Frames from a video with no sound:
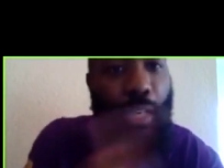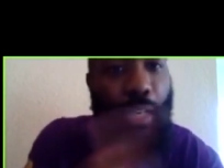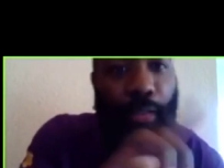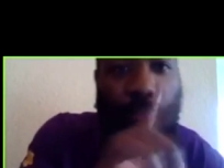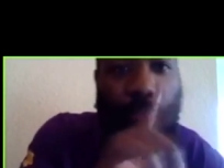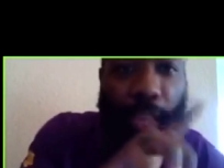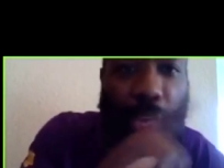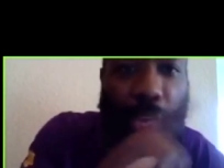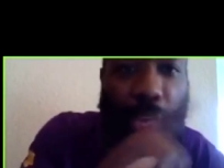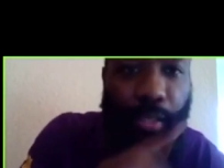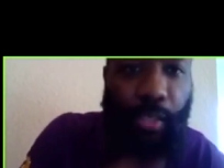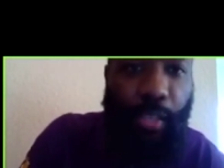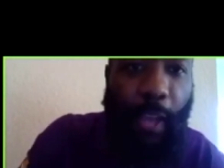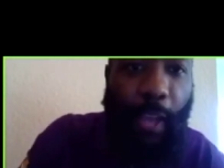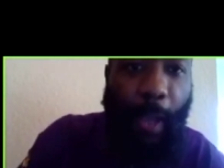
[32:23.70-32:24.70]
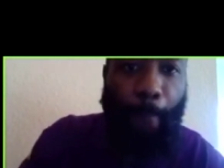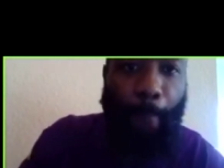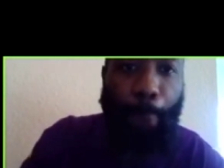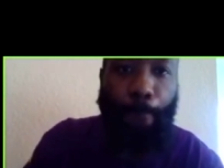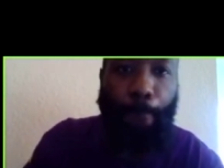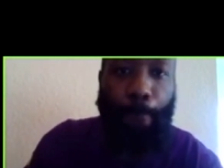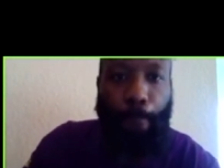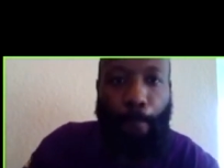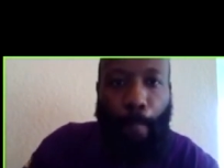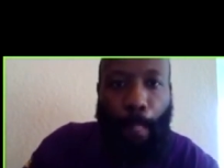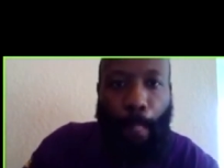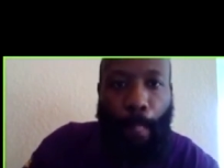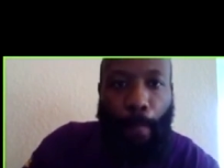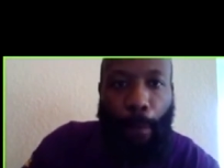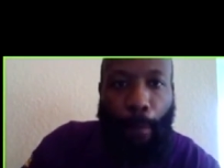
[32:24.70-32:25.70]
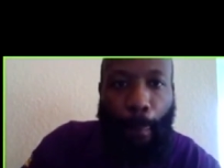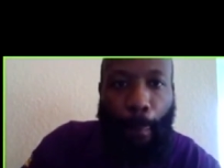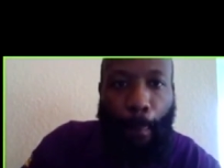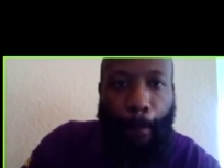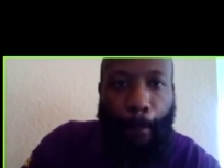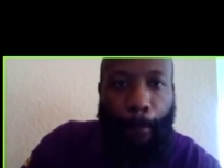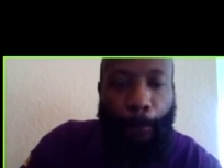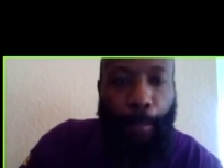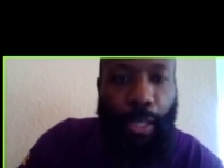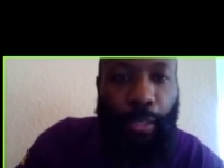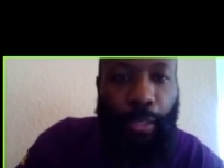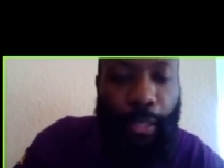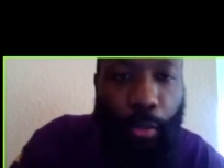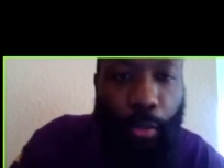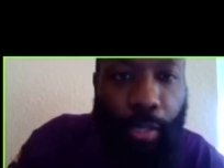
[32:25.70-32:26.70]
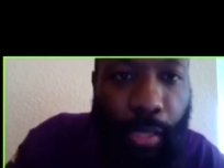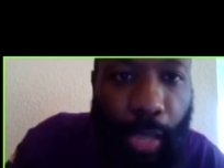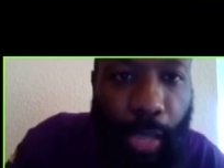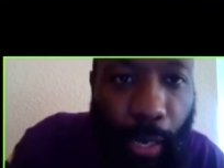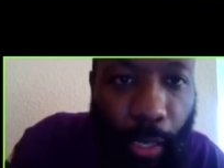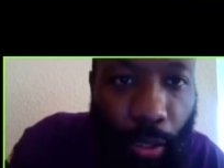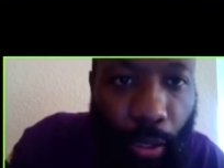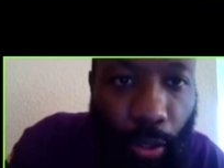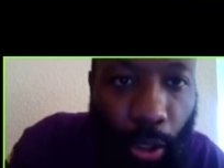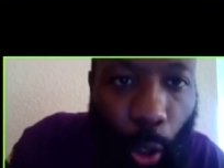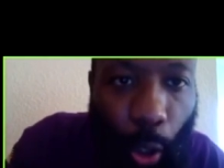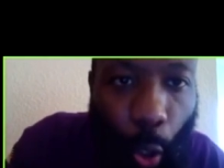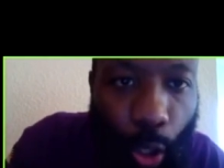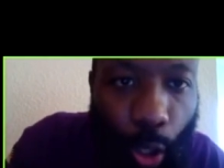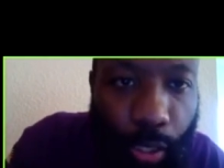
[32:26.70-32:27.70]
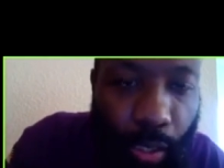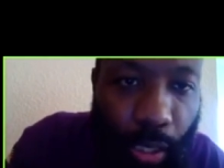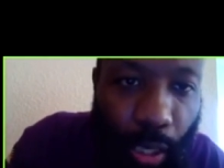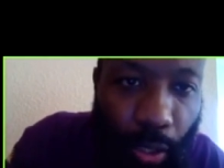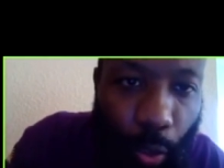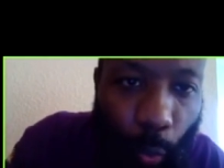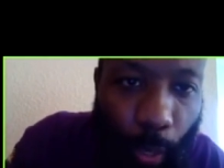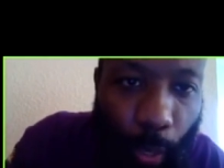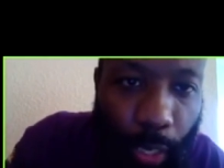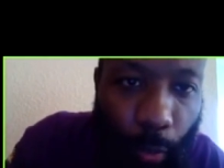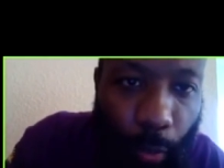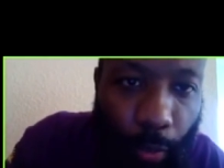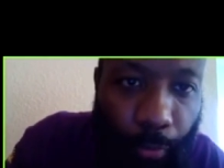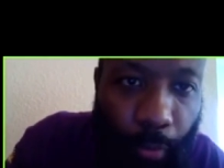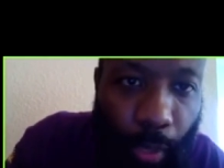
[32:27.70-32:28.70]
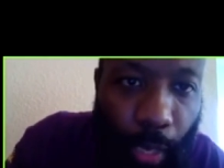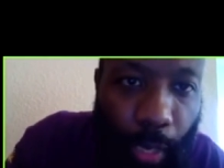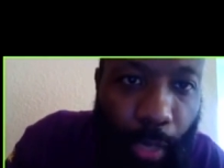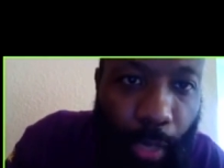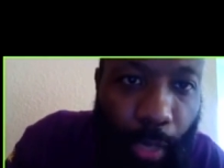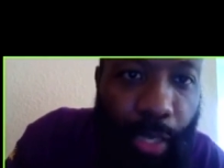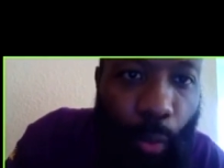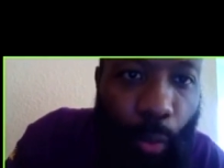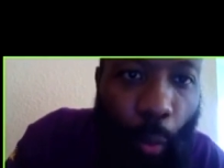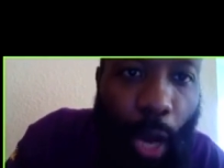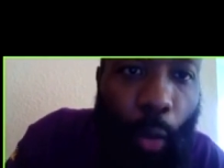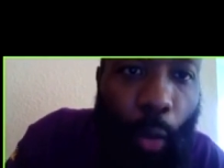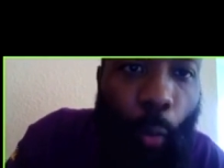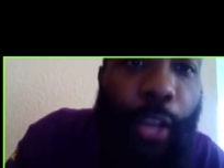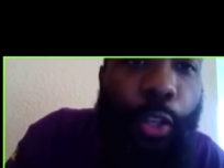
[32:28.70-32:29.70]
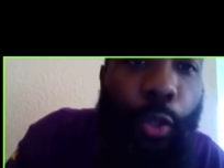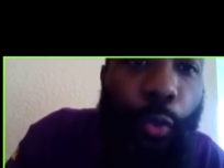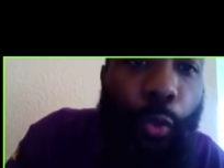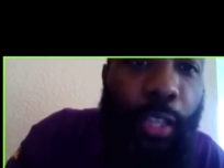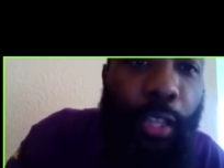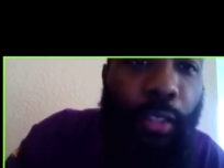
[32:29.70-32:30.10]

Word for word: never gave us that. But they'll say the laws are done away with. Meanwhile, where do you read?